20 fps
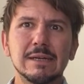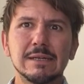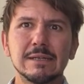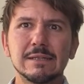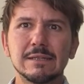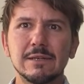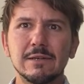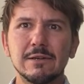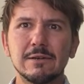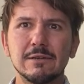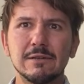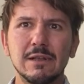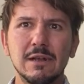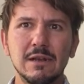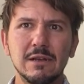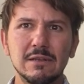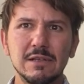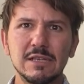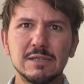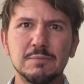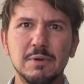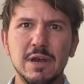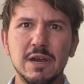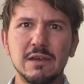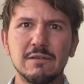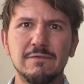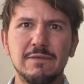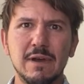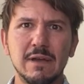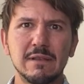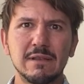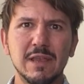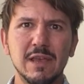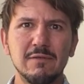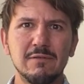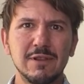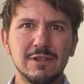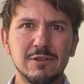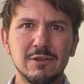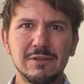So the Learning Spark Fund team
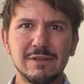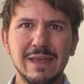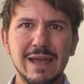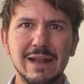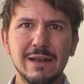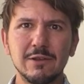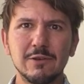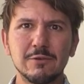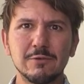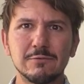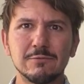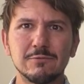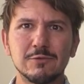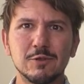will not tell you